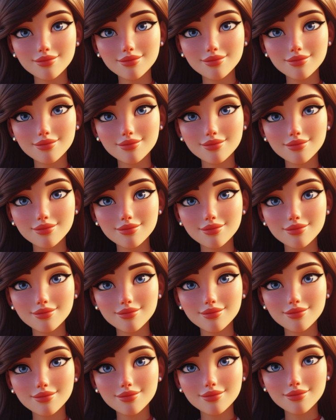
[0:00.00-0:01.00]

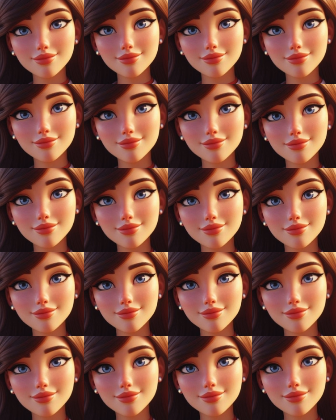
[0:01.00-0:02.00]

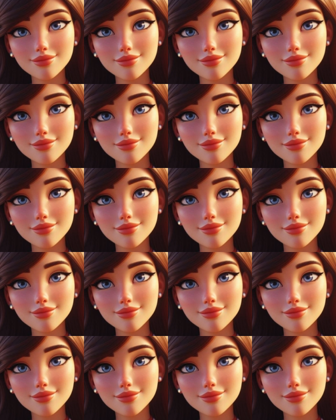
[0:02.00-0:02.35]
Nothing is said.